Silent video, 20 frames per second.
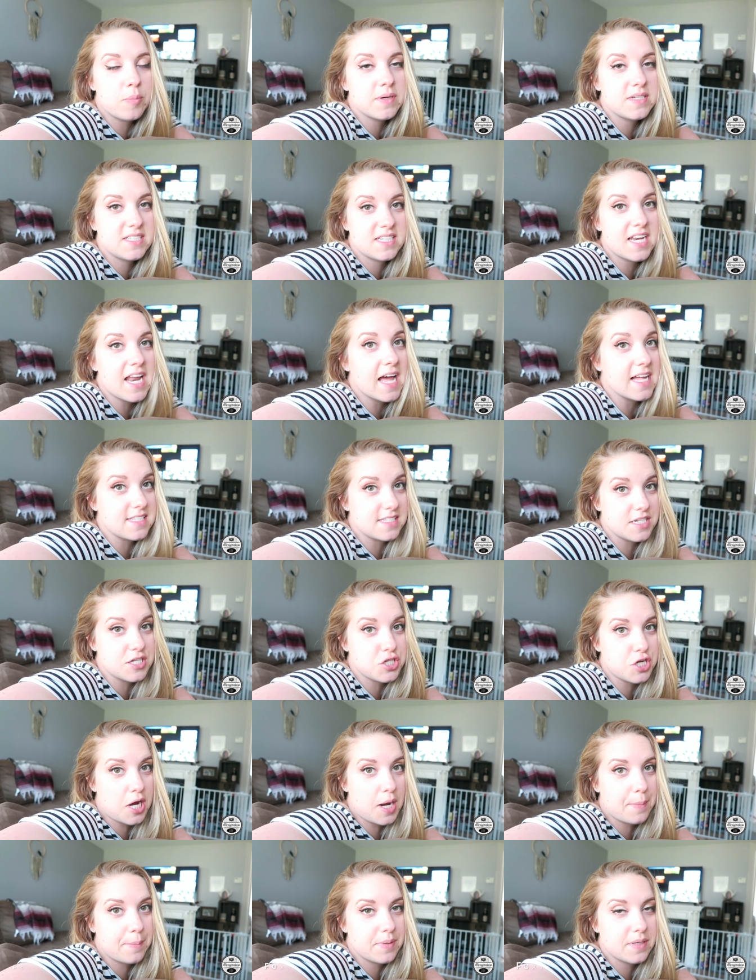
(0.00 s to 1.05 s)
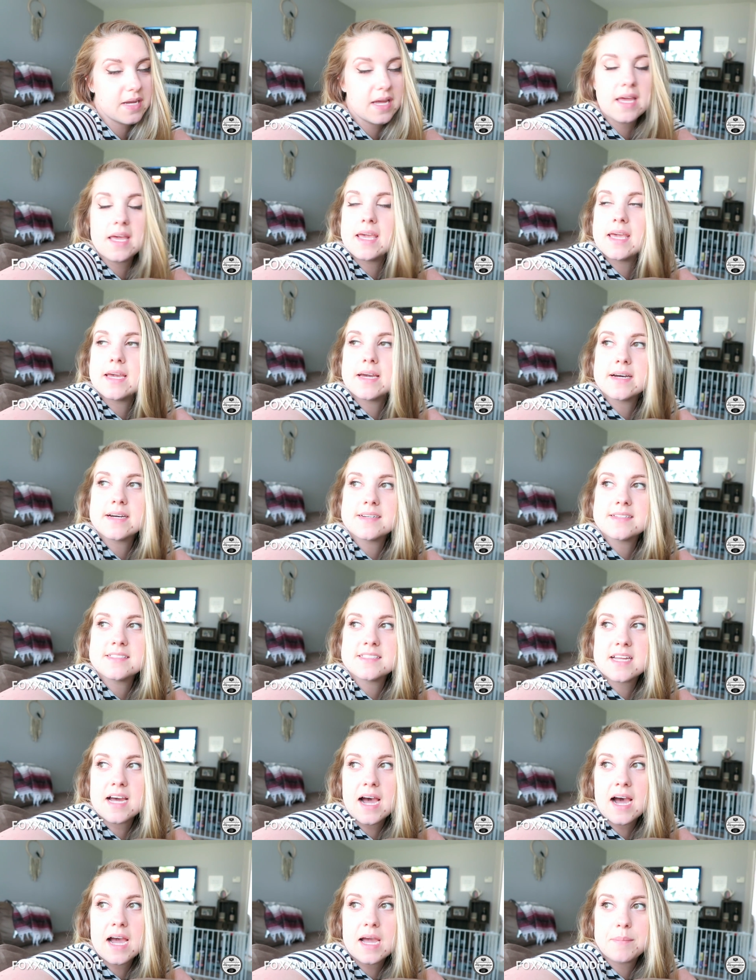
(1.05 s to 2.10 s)
opened an Etsy shop,
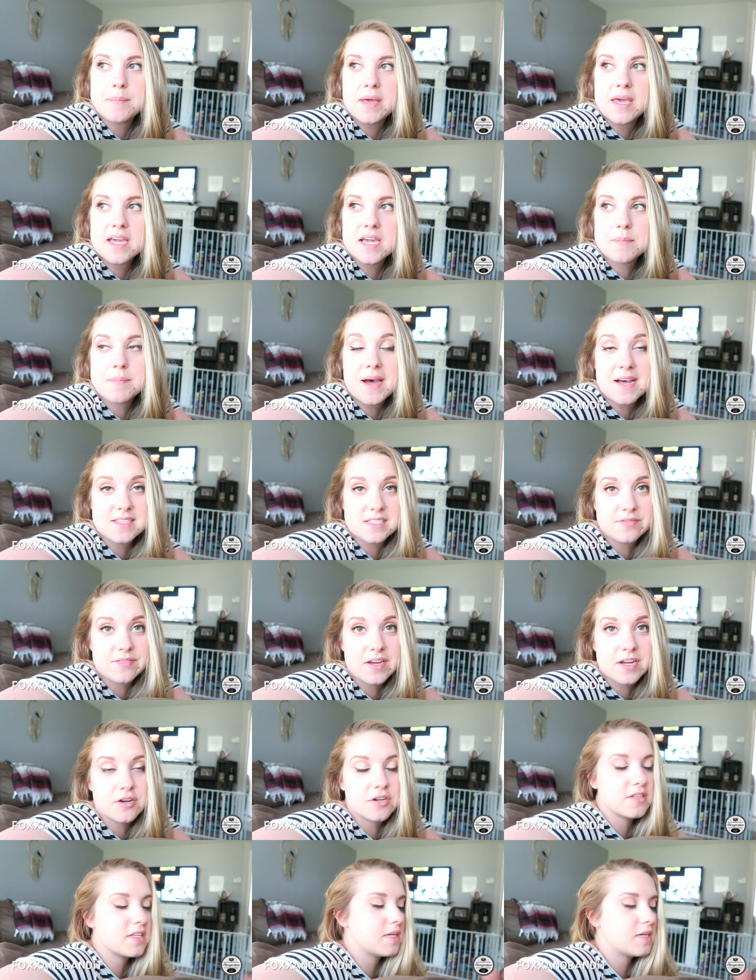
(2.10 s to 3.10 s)
and I make pacifier